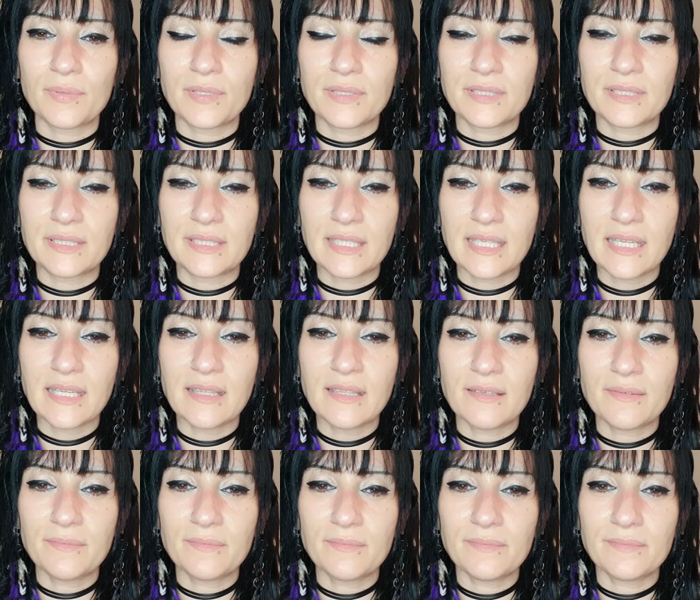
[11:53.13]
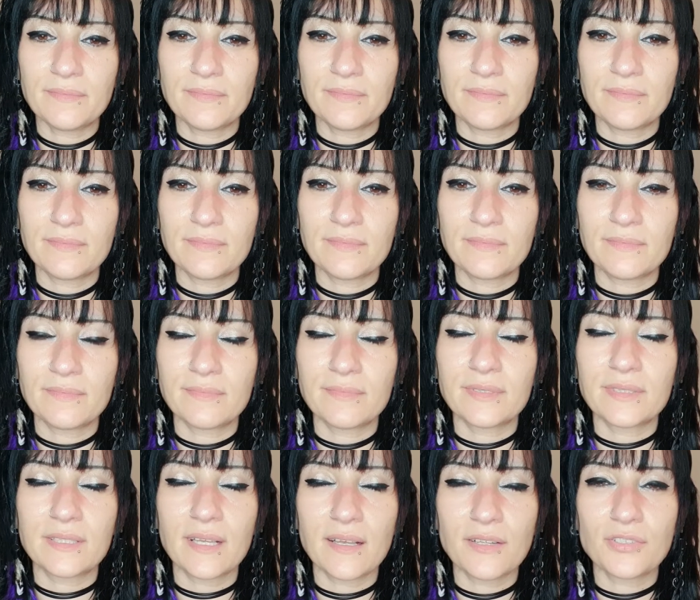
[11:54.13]
but see them,
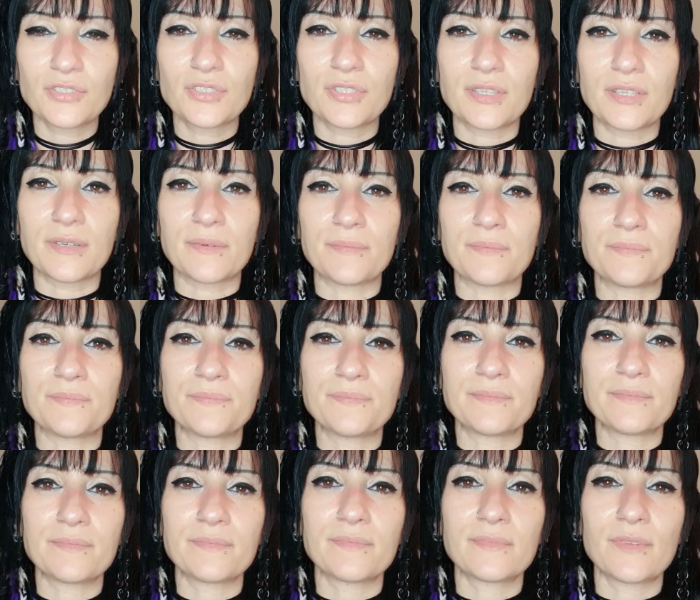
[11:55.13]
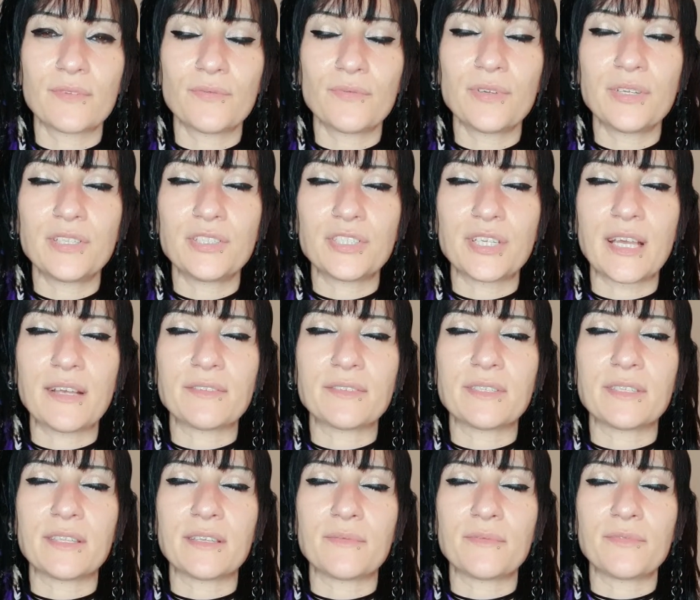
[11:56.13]
touch them, reach out
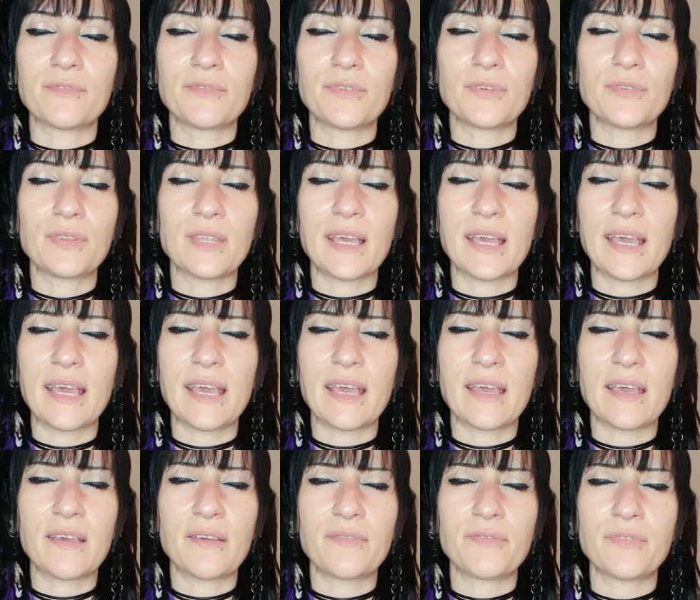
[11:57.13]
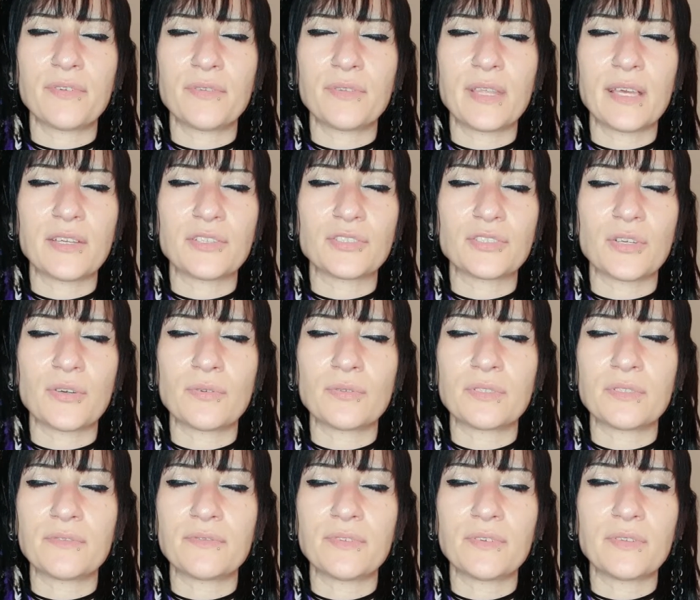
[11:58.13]
to them, feel their hair, feel their
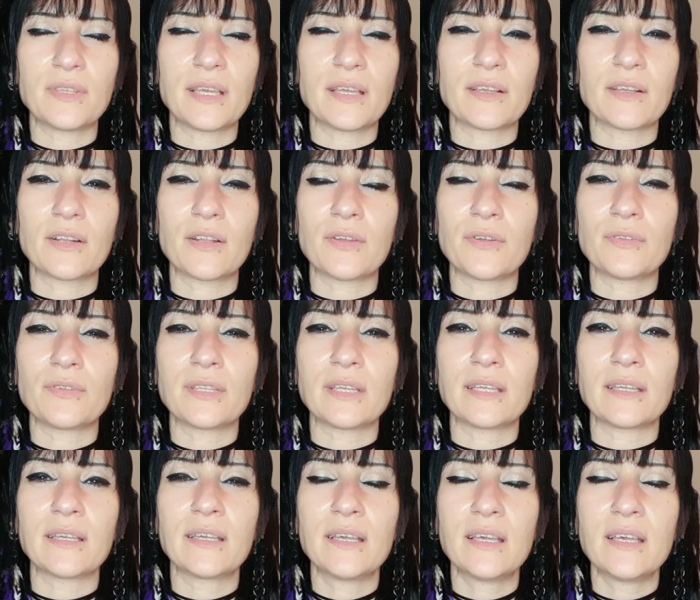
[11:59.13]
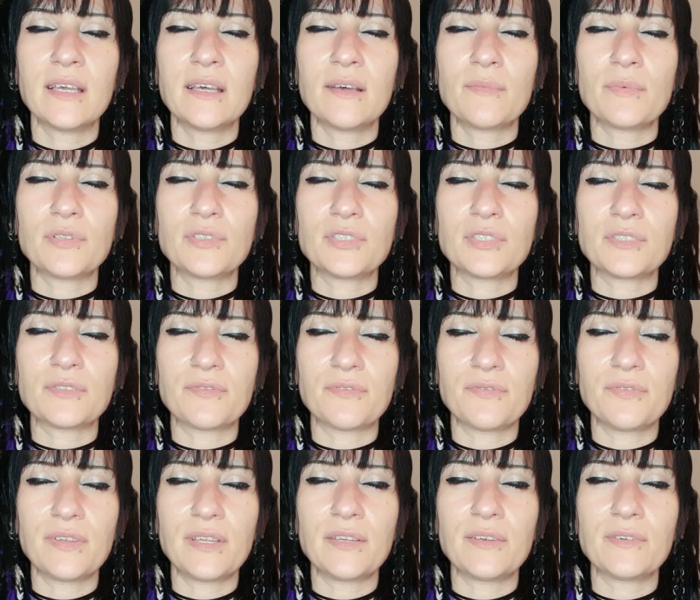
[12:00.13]
shoulder, feel their clothing, but just
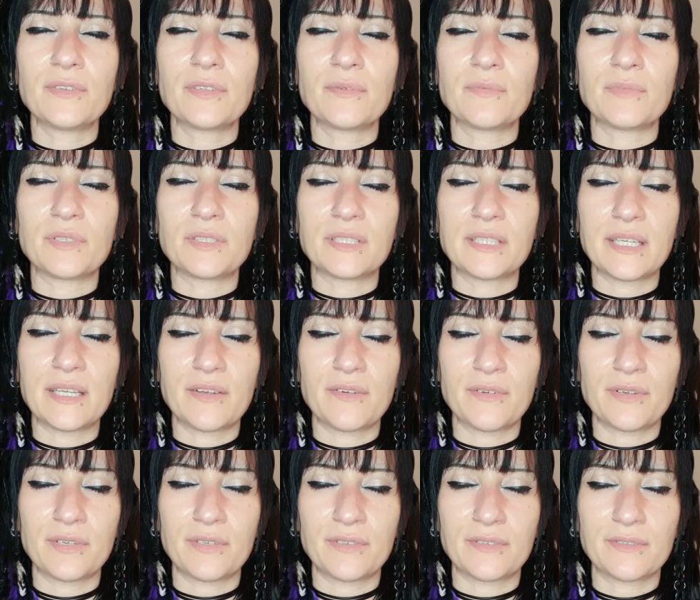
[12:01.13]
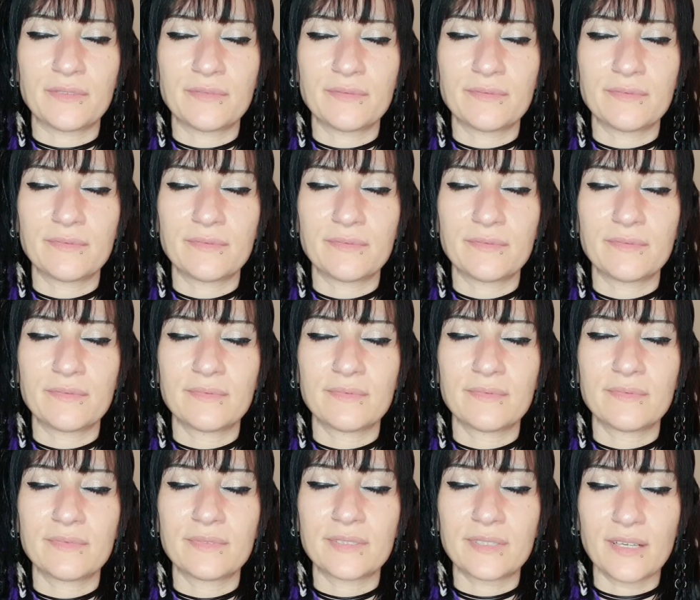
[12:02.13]
feel the material,
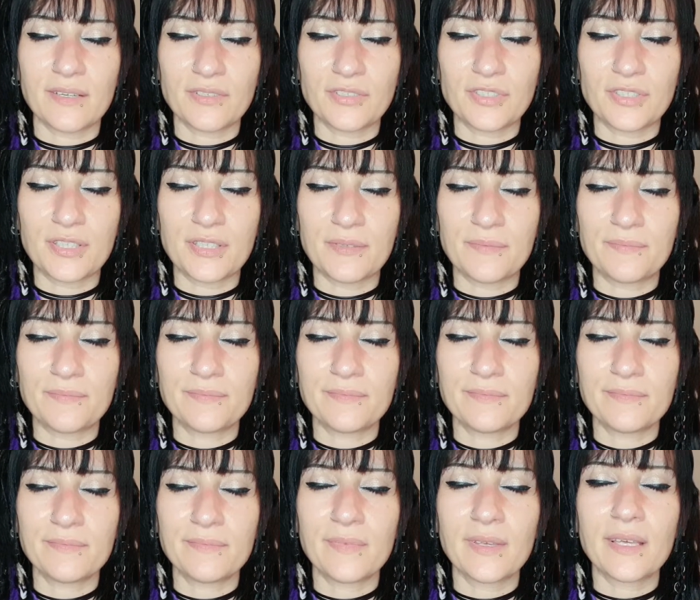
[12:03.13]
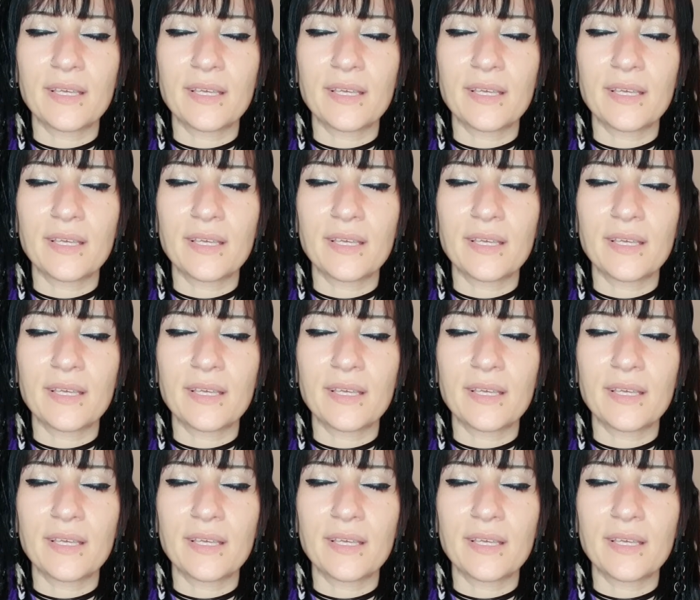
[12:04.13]
touch them,